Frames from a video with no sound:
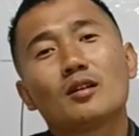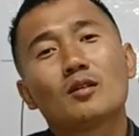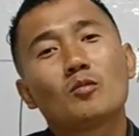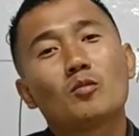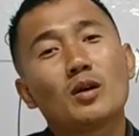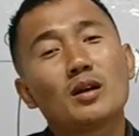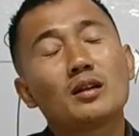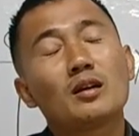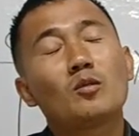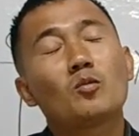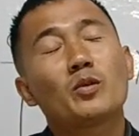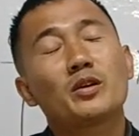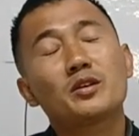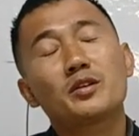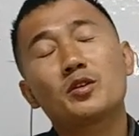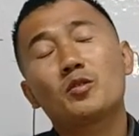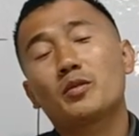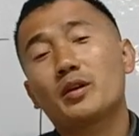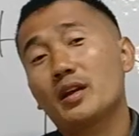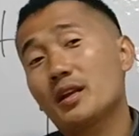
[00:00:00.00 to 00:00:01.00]
whether
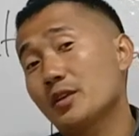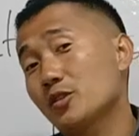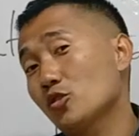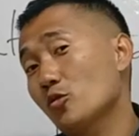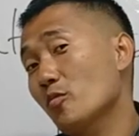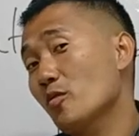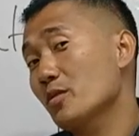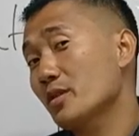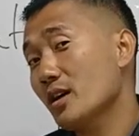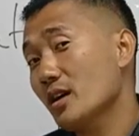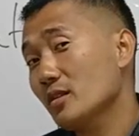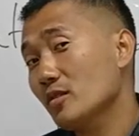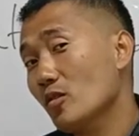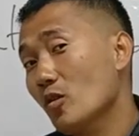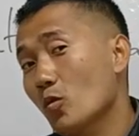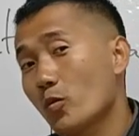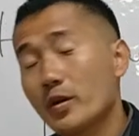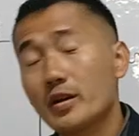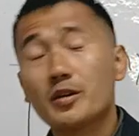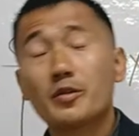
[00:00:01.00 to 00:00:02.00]
you get a job or not,
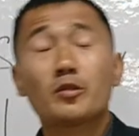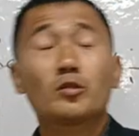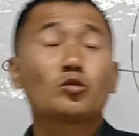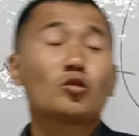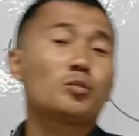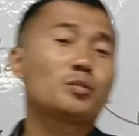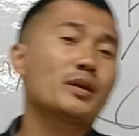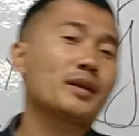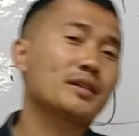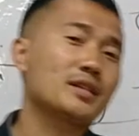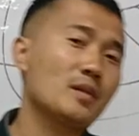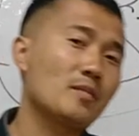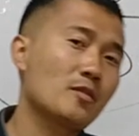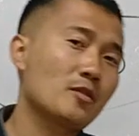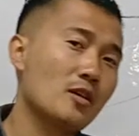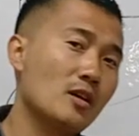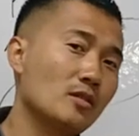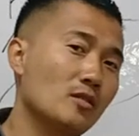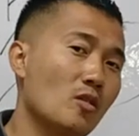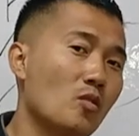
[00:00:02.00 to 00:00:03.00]
or whether you top the exam or not,